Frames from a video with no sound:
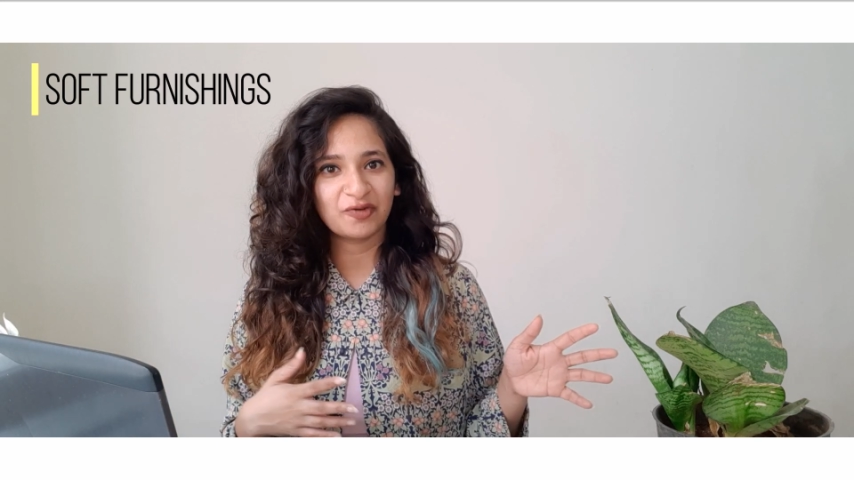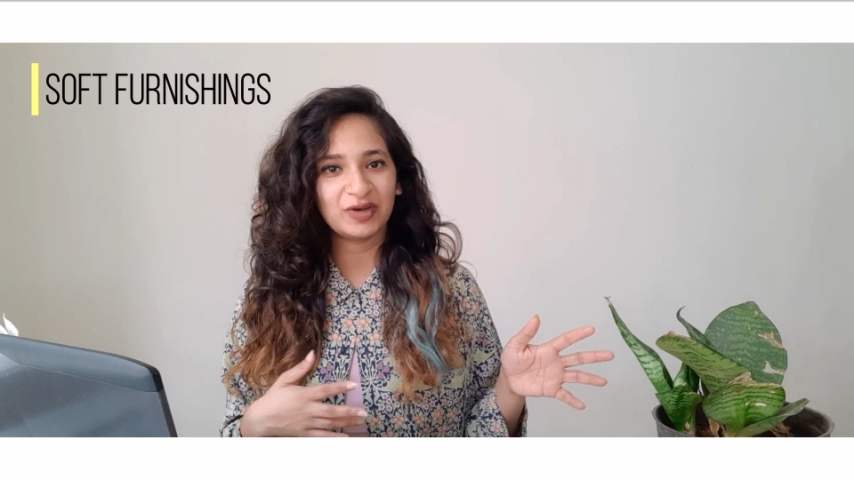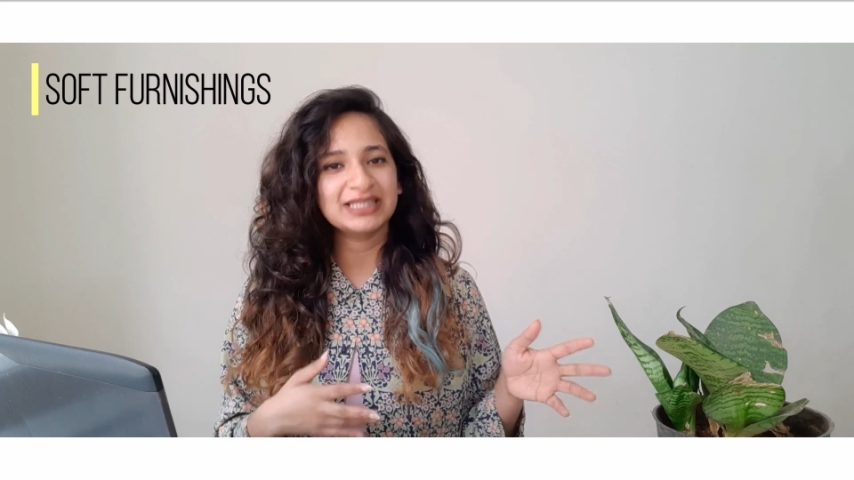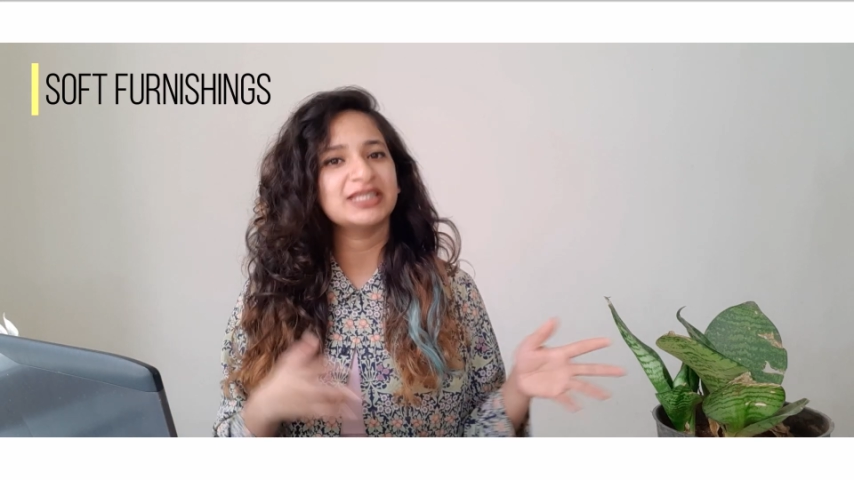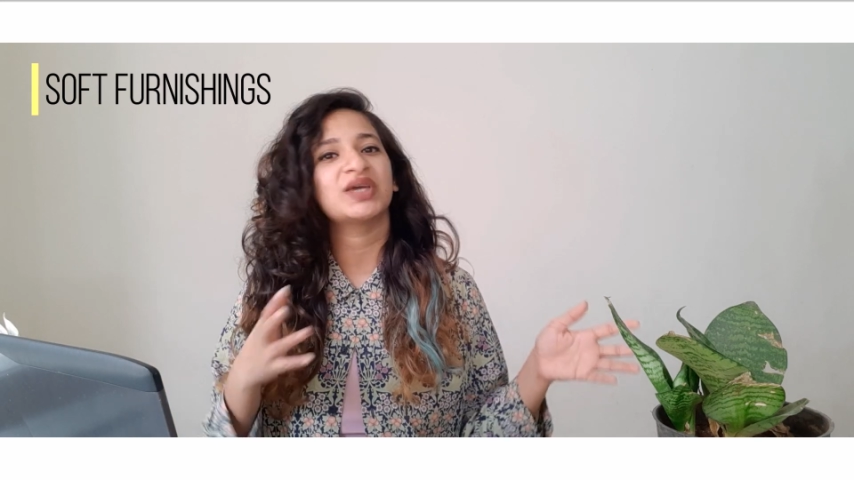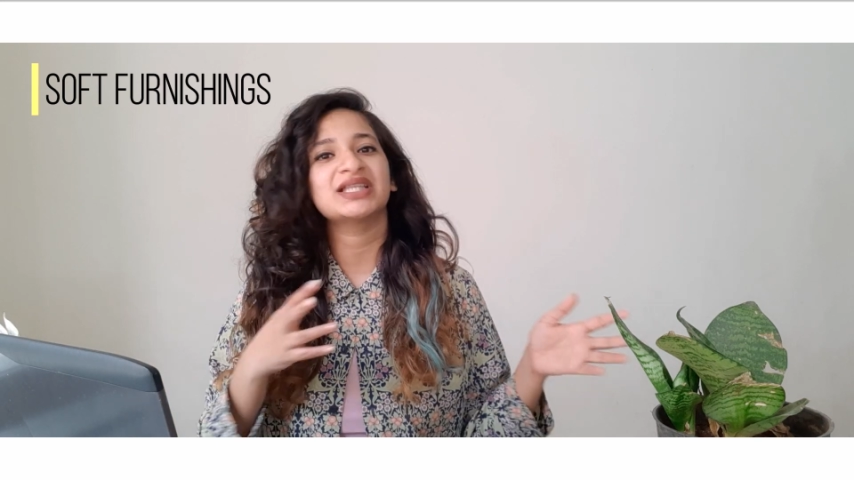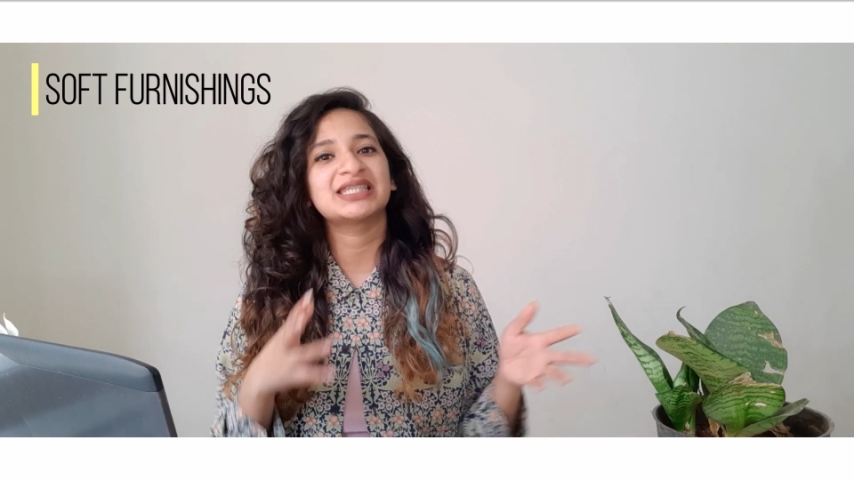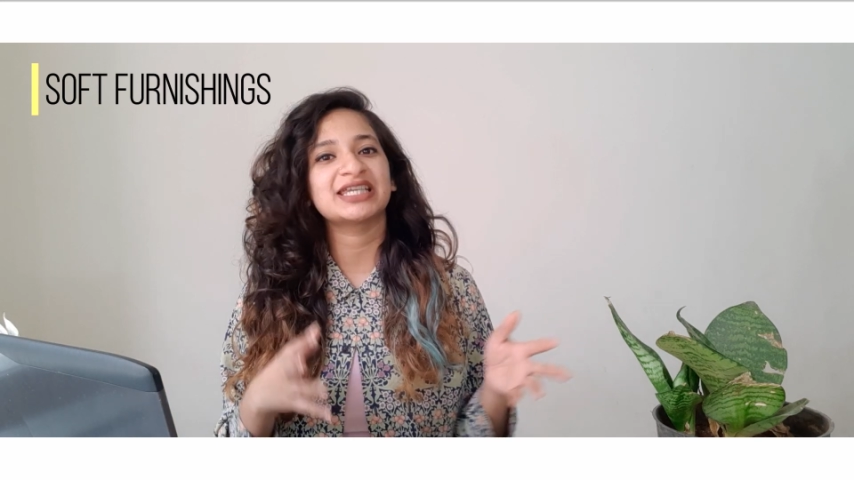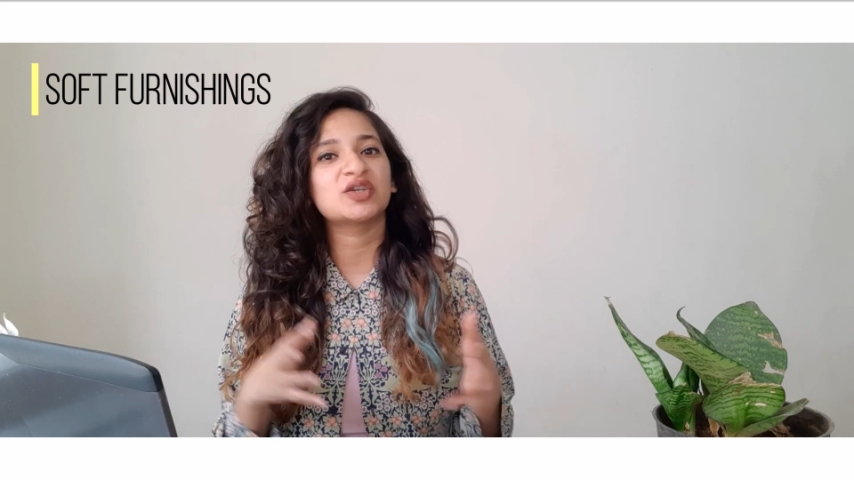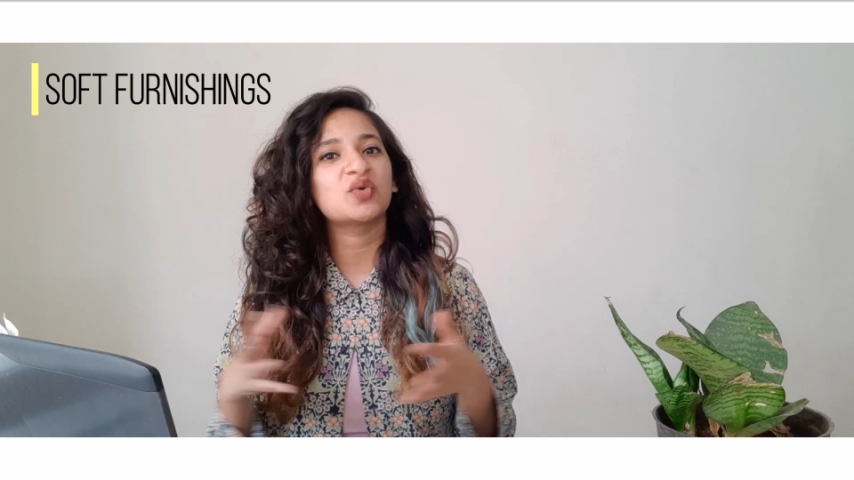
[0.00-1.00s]
you can stick
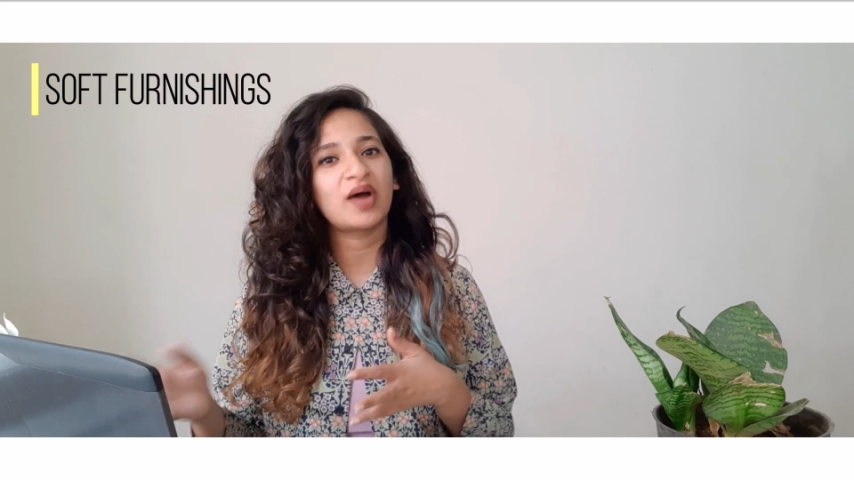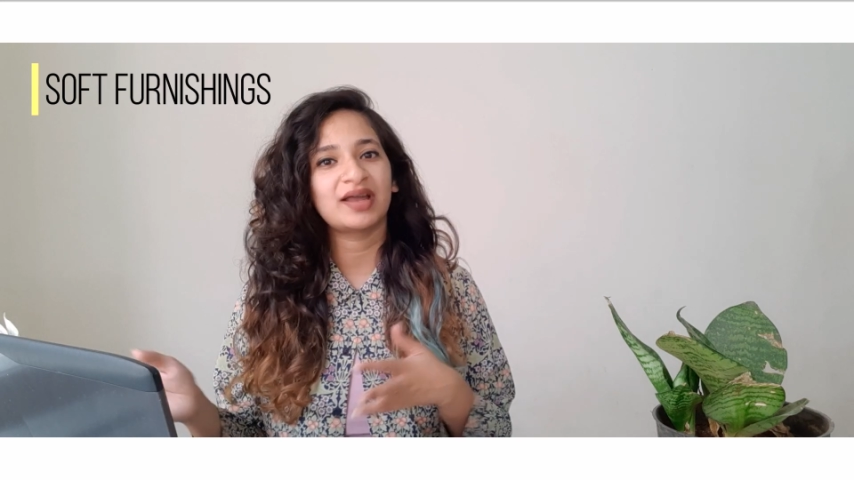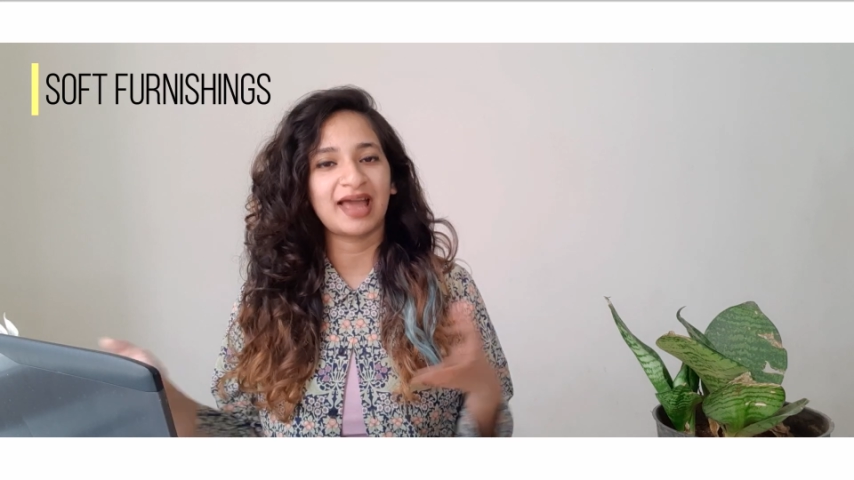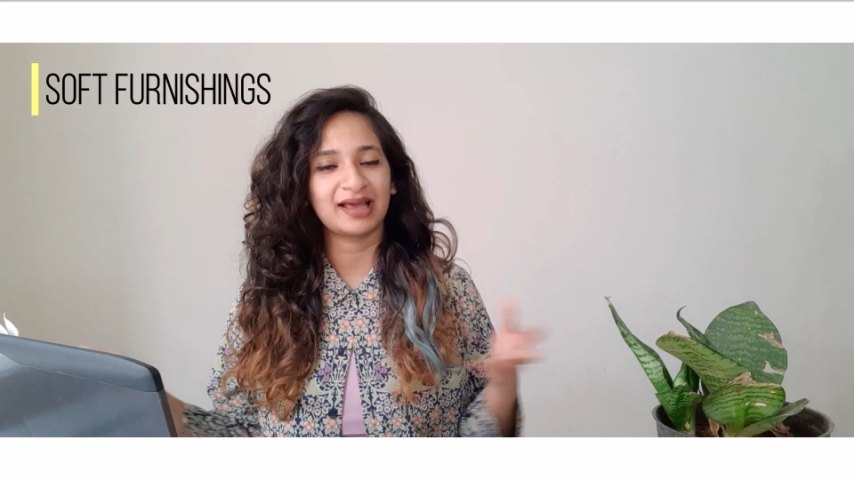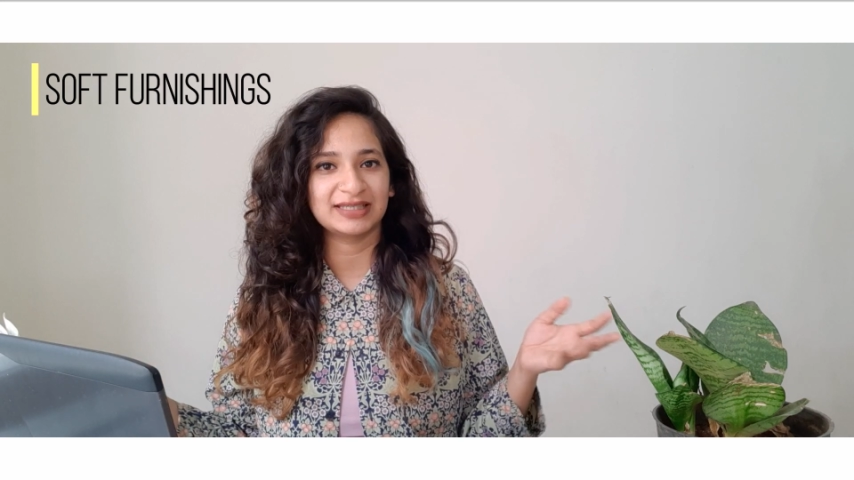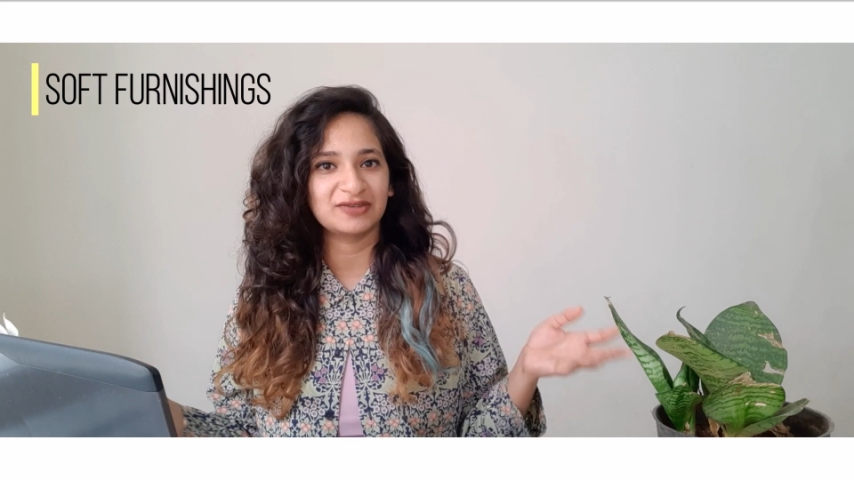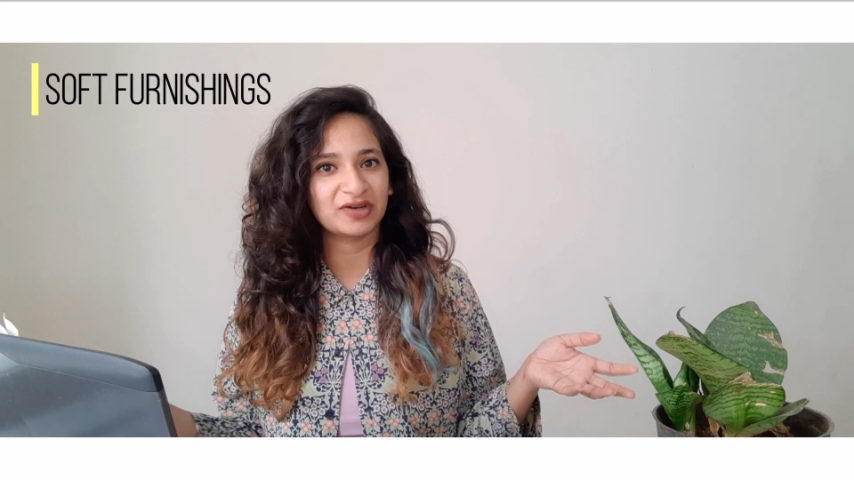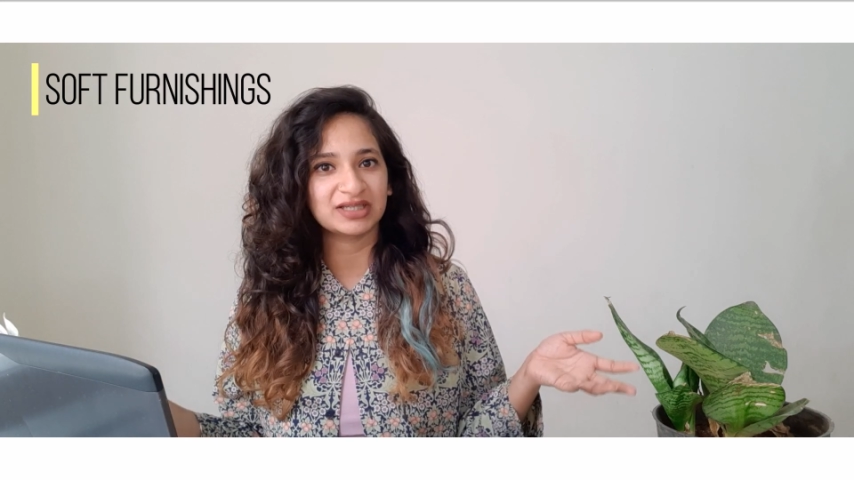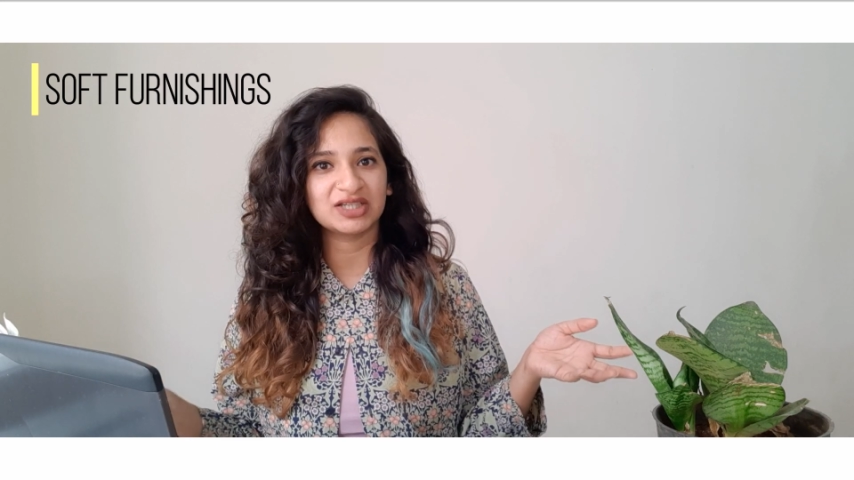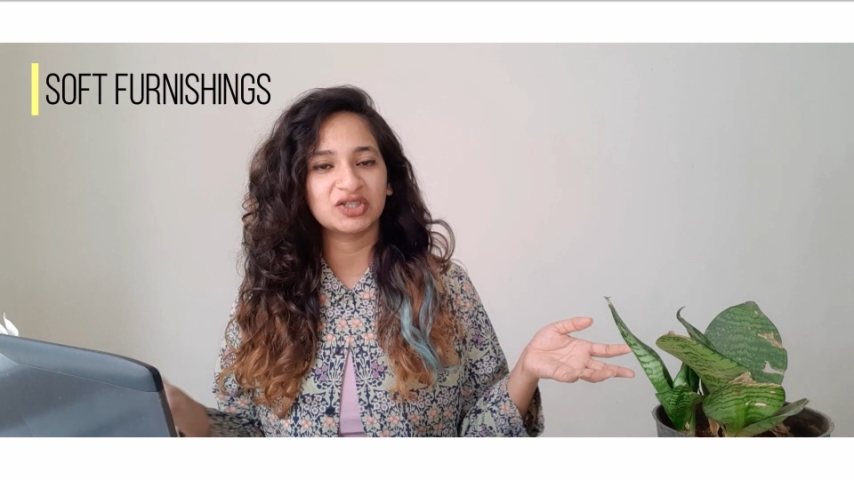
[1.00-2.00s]
to one accent
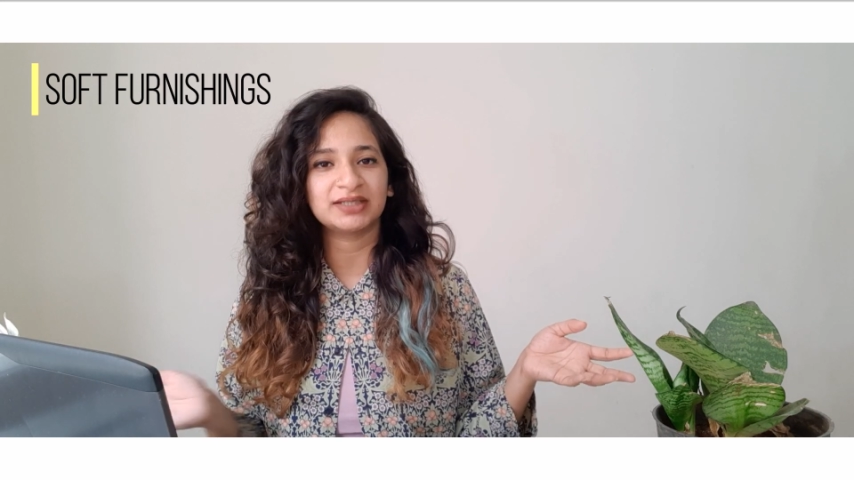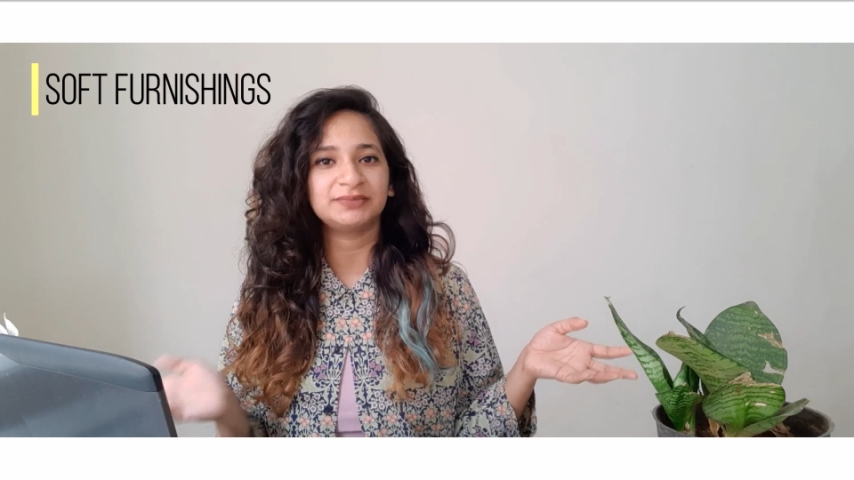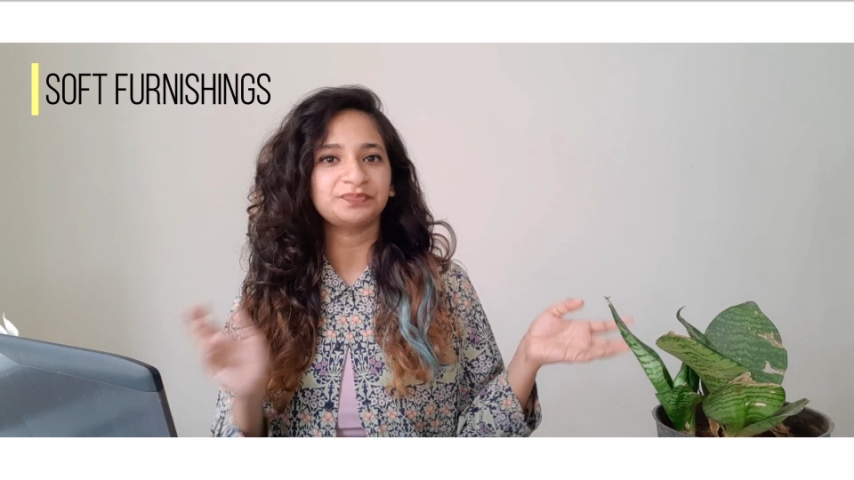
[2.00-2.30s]
furniture